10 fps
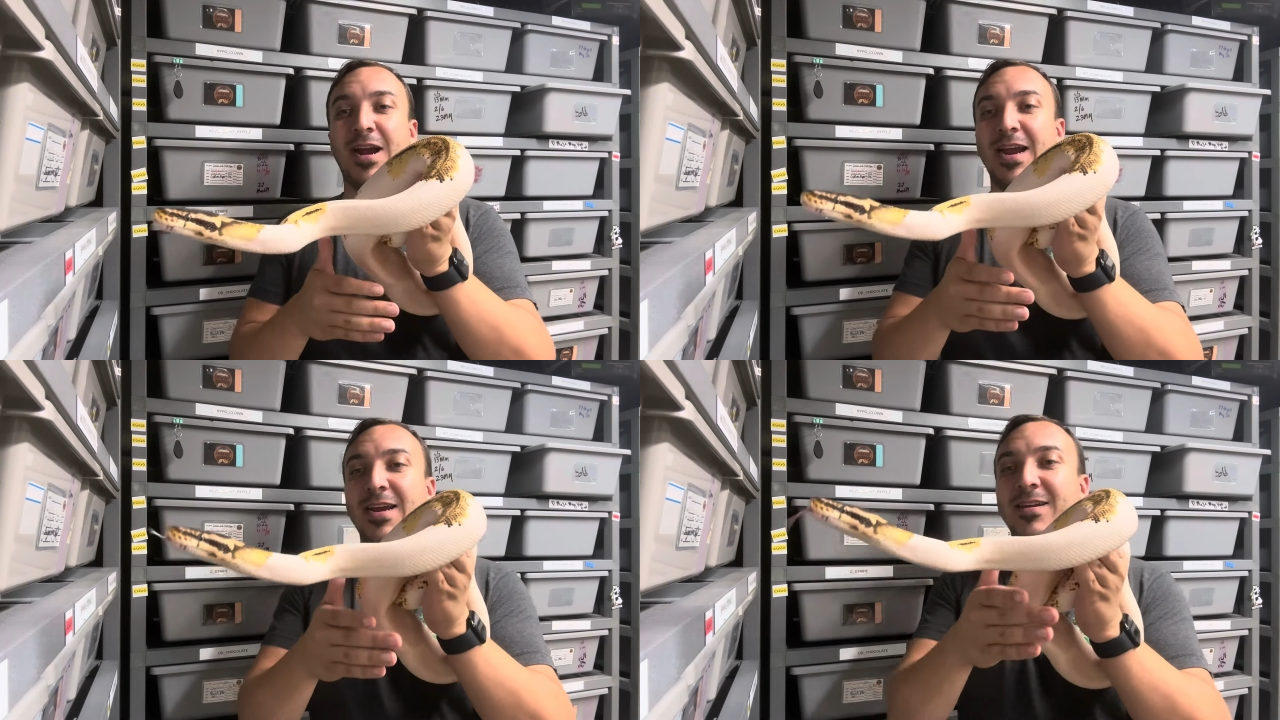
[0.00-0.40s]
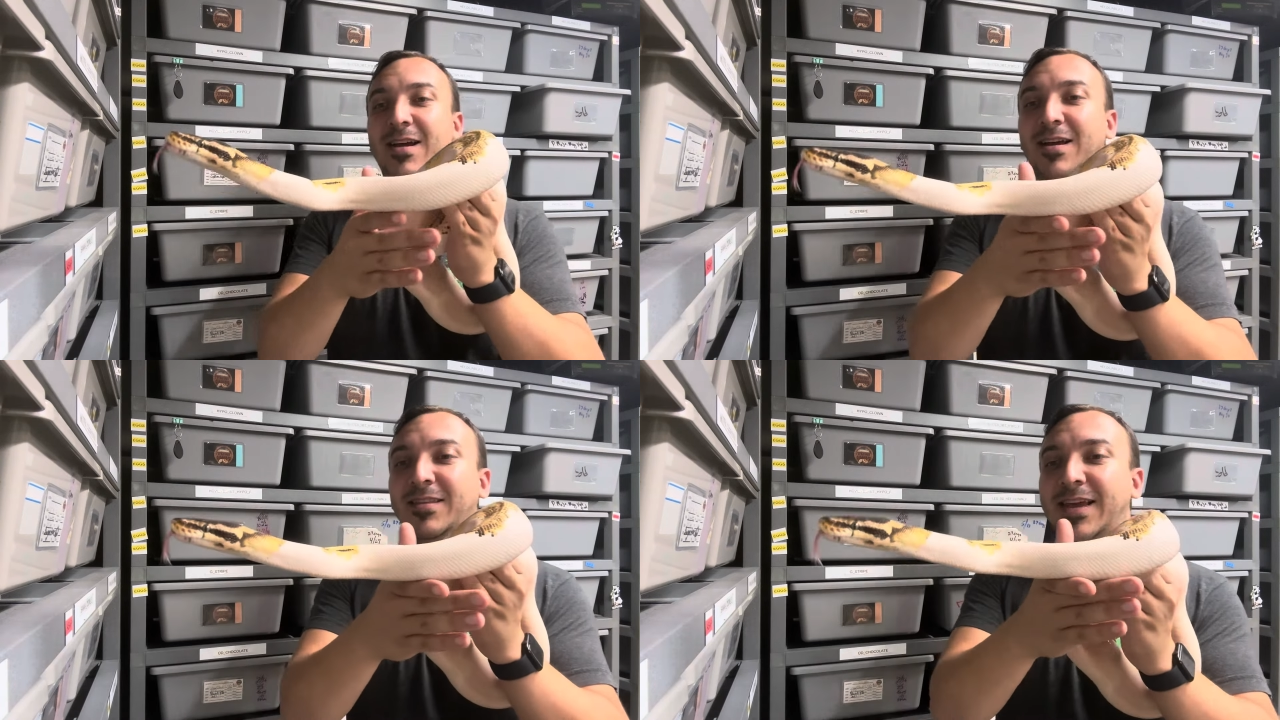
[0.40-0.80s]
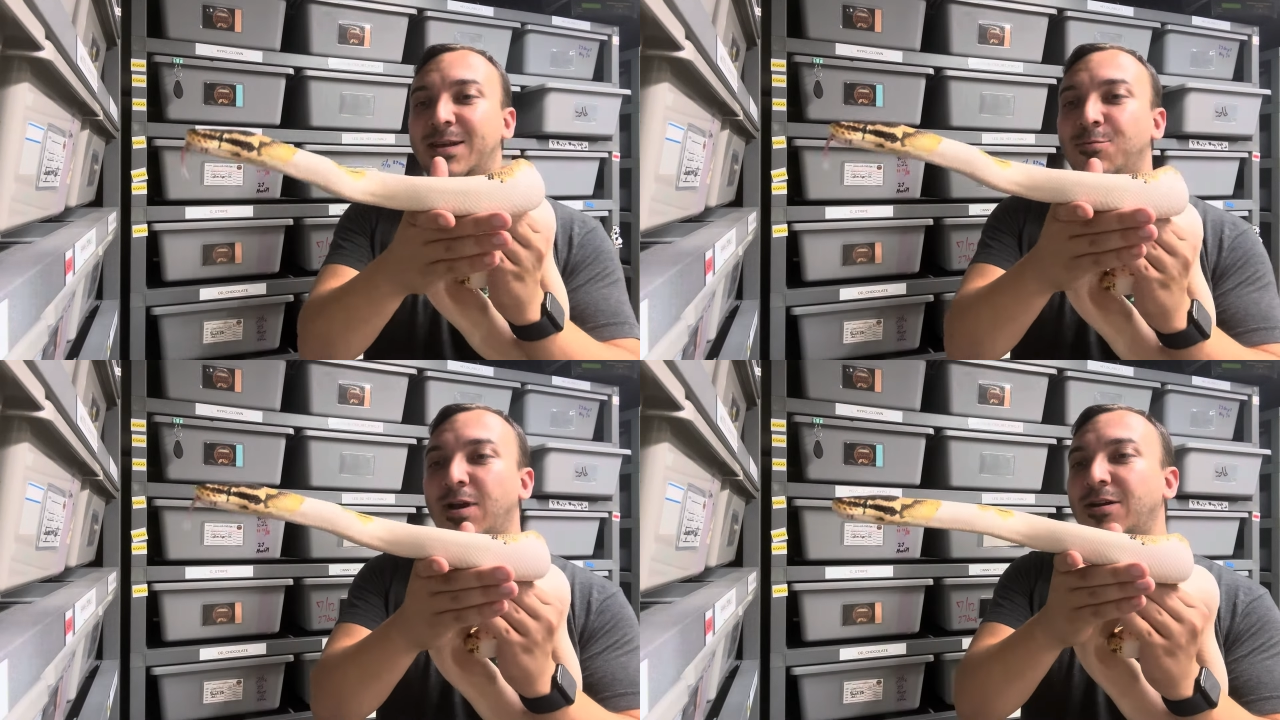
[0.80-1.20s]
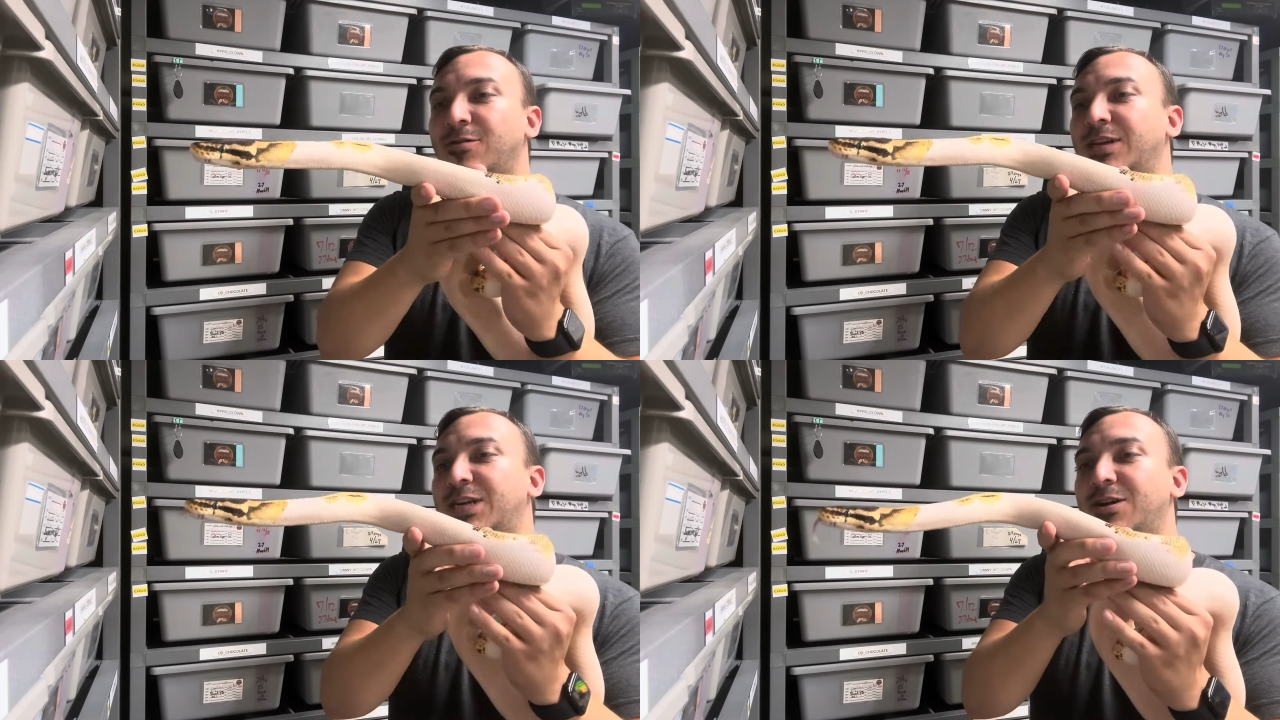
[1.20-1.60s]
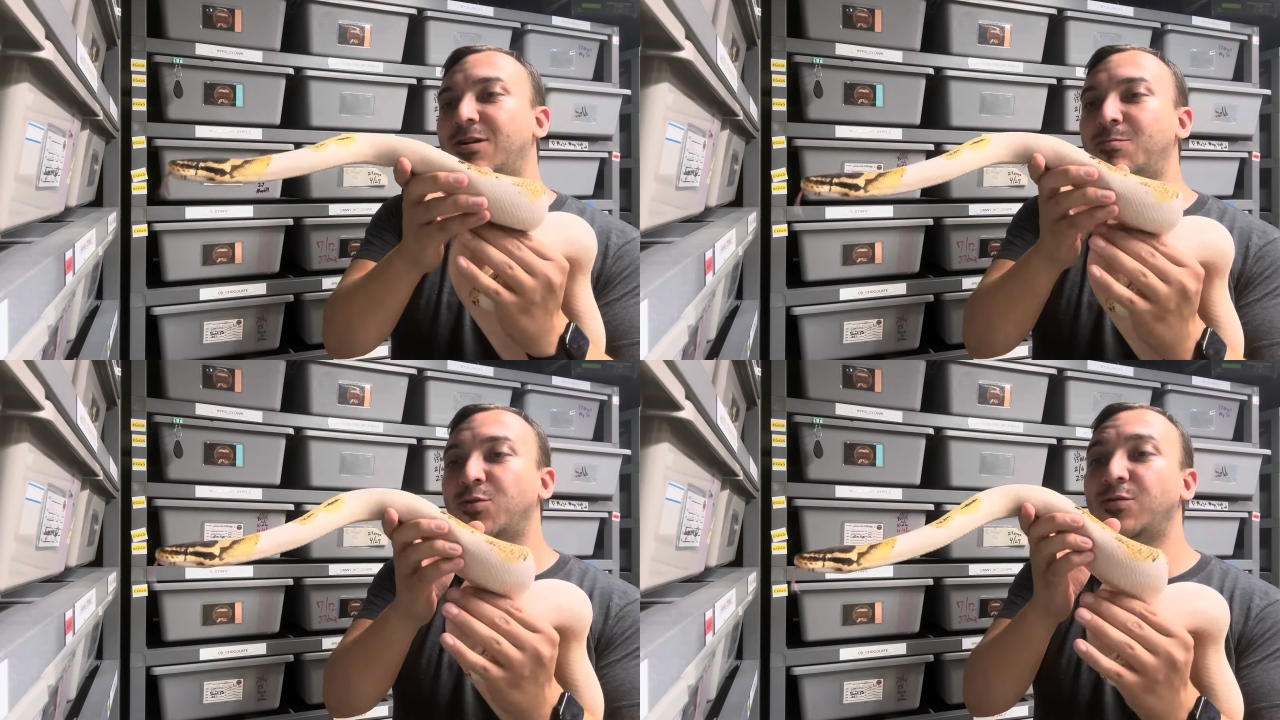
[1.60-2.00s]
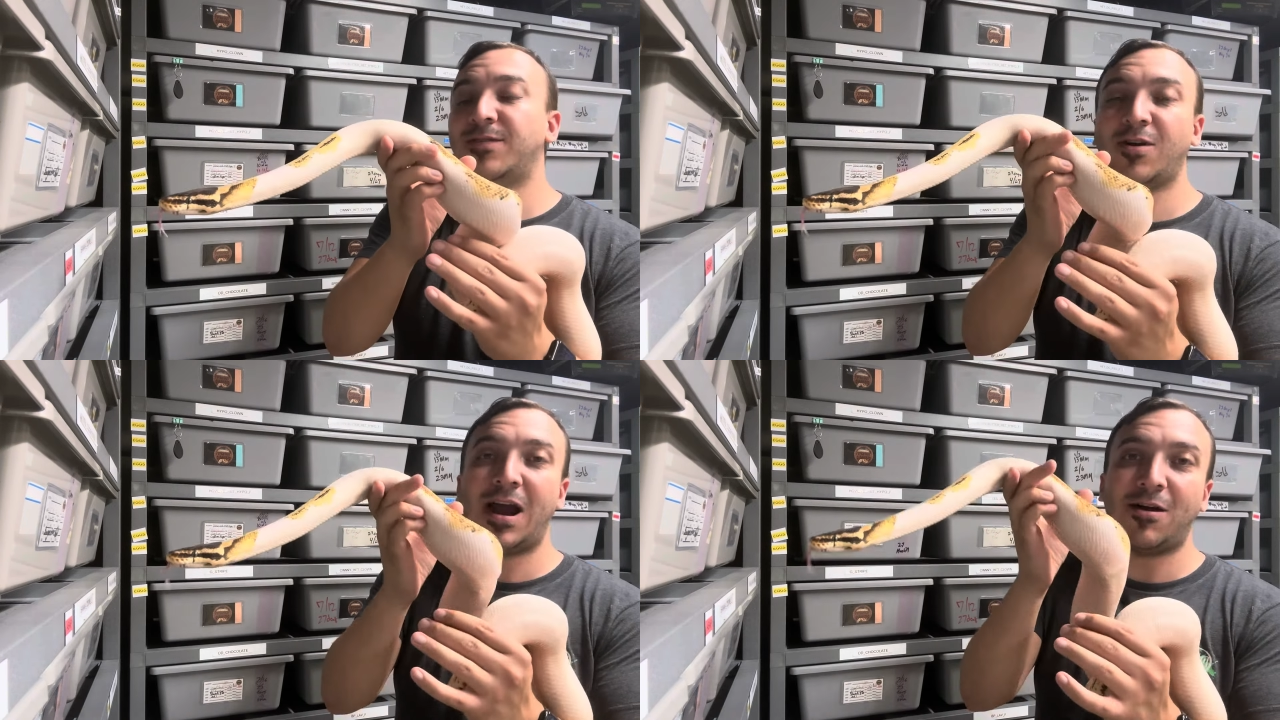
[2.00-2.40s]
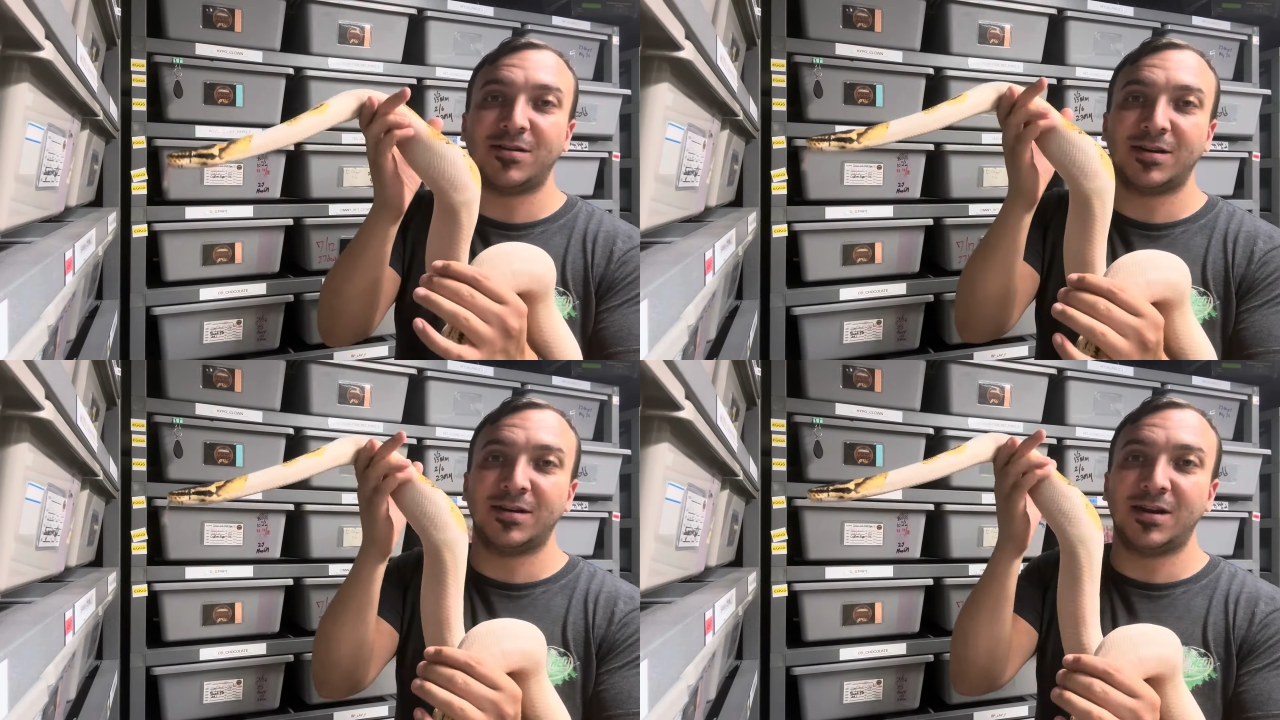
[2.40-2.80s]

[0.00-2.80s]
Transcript: And Lenny bred her this year and proved her out.